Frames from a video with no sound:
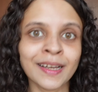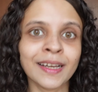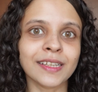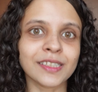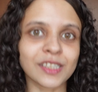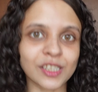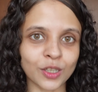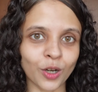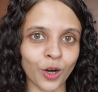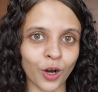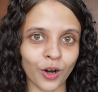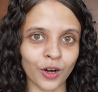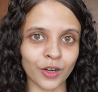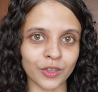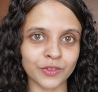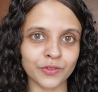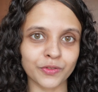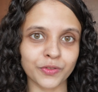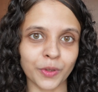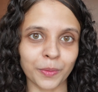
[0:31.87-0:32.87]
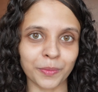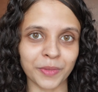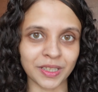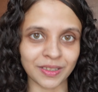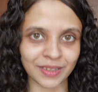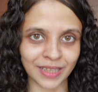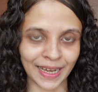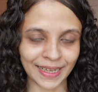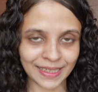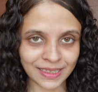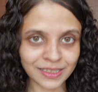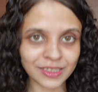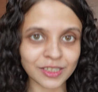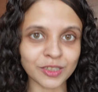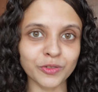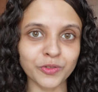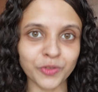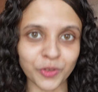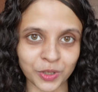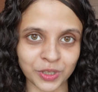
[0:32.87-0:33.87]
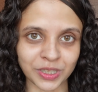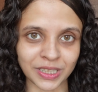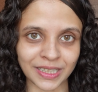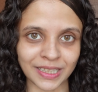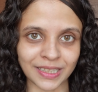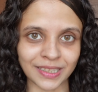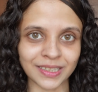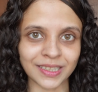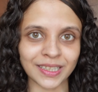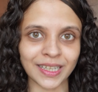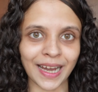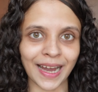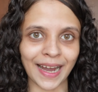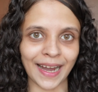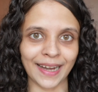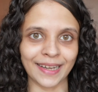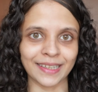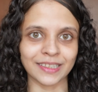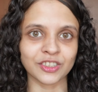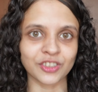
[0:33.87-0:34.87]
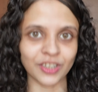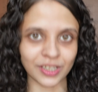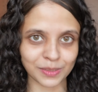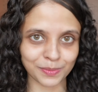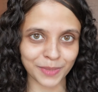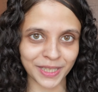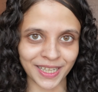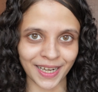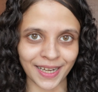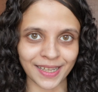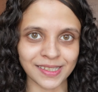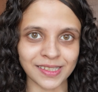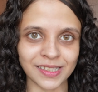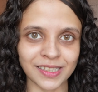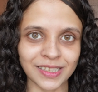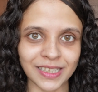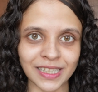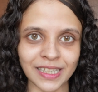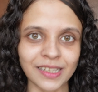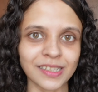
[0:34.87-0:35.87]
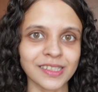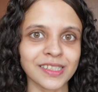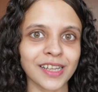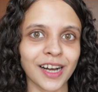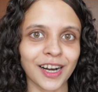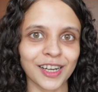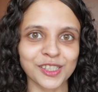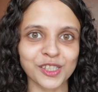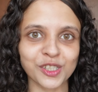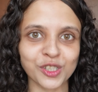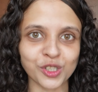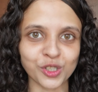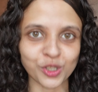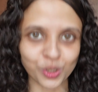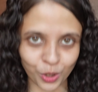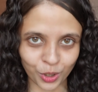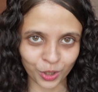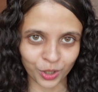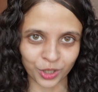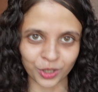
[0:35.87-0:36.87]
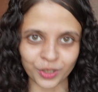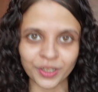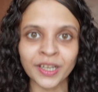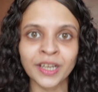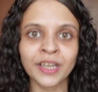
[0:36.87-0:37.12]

It's on from the 9th to 14th and trust me guys, the deals are so good.